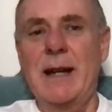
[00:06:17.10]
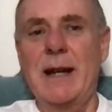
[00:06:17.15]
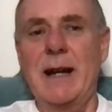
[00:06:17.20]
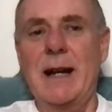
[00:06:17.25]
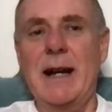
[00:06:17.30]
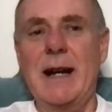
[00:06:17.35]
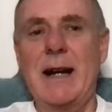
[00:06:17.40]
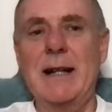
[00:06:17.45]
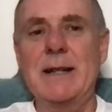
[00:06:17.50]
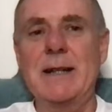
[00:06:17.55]

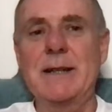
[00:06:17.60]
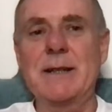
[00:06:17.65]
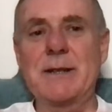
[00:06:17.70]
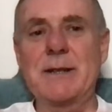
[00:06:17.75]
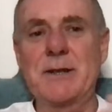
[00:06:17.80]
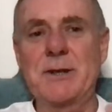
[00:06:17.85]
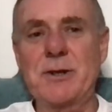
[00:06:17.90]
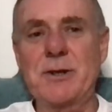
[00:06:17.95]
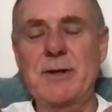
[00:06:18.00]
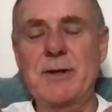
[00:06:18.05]
And
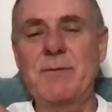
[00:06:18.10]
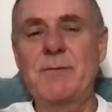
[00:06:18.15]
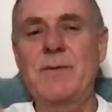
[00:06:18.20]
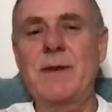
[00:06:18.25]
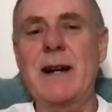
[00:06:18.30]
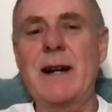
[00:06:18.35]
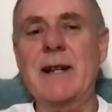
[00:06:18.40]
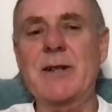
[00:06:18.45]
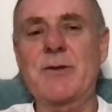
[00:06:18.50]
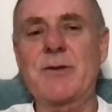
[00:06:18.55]
there's just a
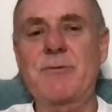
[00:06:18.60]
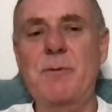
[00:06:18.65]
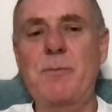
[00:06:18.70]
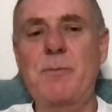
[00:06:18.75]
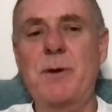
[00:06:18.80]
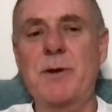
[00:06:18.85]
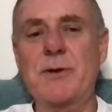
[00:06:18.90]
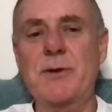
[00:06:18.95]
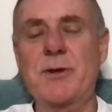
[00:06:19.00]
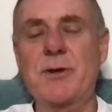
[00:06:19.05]
vast
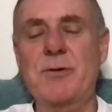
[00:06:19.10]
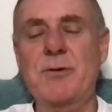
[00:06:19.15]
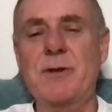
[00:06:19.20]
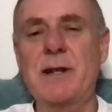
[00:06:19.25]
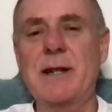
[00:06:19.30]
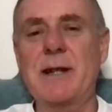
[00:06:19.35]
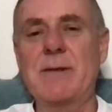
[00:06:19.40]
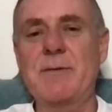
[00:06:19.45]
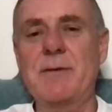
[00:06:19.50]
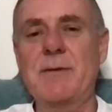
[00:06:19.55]

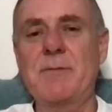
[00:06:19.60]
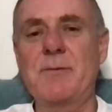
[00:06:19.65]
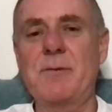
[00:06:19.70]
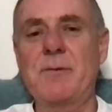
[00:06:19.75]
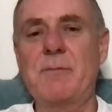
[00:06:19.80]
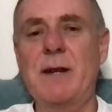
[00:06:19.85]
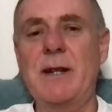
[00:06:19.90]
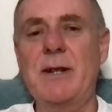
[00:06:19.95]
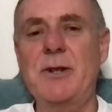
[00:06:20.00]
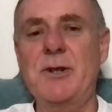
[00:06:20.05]
repository of
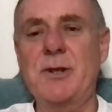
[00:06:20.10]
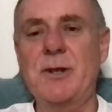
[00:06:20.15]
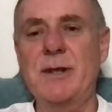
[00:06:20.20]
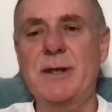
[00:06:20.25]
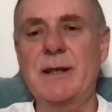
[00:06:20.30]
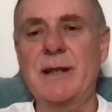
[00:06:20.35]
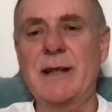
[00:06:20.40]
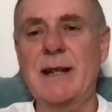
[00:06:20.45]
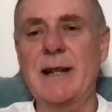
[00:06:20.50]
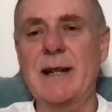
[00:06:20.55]

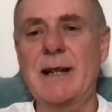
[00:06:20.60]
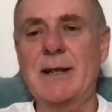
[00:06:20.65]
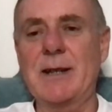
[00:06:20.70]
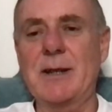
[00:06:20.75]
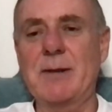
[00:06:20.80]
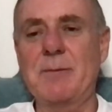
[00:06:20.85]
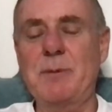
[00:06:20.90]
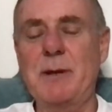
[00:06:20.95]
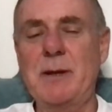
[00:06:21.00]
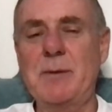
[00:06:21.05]
information there
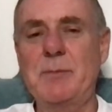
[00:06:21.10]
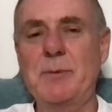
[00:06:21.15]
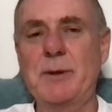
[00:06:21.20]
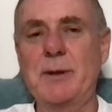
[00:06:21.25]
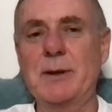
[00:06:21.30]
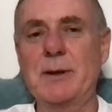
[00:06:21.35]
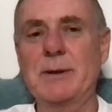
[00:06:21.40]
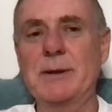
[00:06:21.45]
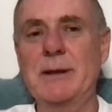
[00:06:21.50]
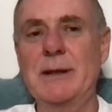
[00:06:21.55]
that
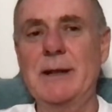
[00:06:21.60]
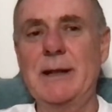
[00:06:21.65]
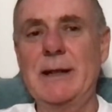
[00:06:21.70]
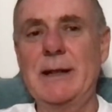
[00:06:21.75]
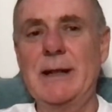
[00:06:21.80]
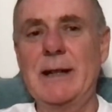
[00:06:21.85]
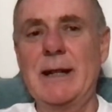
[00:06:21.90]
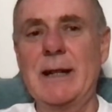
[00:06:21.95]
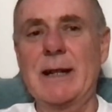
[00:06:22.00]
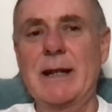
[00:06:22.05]
people
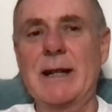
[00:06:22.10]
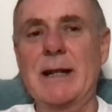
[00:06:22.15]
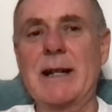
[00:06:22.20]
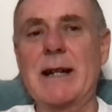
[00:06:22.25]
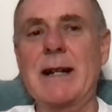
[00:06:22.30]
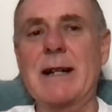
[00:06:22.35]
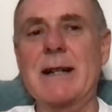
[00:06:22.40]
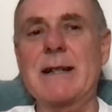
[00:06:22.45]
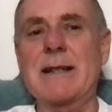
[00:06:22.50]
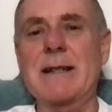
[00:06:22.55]
can
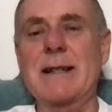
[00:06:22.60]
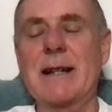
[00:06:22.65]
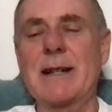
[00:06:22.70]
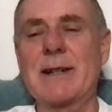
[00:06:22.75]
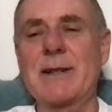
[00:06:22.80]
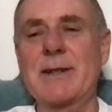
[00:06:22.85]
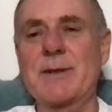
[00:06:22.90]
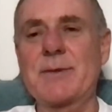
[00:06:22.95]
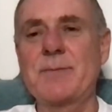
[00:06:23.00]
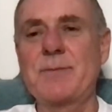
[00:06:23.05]

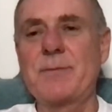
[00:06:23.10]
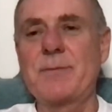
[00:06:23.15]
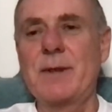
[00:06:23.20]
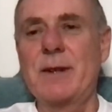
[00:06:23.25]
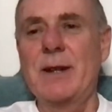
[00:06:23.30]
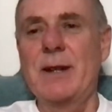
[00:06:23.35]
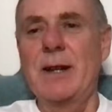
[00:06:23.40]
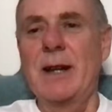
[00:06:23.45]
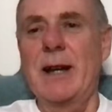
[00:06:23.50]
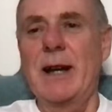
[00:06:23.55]
access.
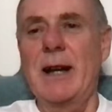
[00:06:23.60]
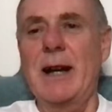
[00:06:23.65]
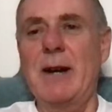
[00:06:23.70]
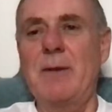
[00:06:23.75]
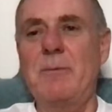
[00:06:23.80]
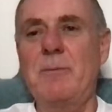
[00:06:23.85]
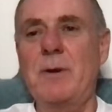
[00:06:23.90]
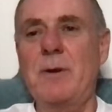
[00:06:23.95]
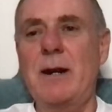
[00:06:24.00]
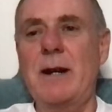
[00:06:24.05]

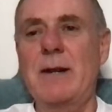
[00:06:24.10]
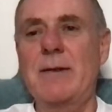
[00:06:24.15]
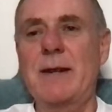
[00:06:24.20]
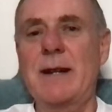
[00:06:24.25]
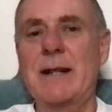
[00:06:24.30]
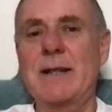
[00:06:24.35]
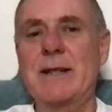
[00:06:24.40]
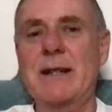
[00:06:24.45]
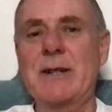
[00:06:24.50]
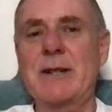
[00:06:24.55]

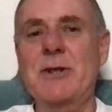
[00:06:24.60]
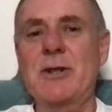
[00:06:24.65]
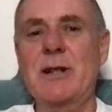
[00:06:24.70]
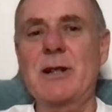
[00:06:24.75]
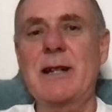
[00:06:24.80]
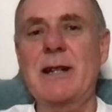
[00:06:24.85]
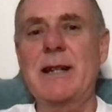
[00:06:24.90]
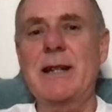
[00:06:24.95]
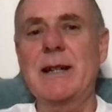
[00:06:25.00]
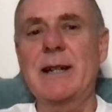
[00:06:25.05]
What
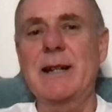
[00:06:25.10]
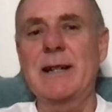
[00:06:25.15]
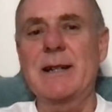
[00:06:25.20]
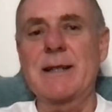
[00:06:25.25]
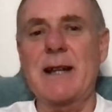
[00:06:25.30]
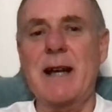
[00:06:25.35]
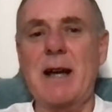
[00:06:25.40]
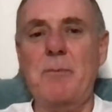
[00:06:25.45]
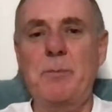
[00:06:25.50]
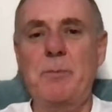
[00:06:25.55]
essentially
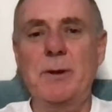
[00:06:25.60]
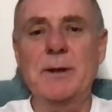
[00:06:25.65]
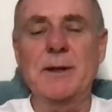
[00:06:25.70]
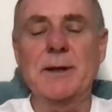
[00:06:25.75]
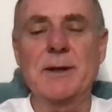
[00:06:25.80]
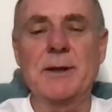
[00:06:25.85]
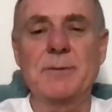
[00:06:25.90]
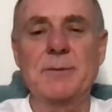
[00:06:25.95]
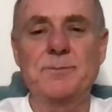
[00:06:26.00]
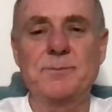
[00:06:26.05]
has happened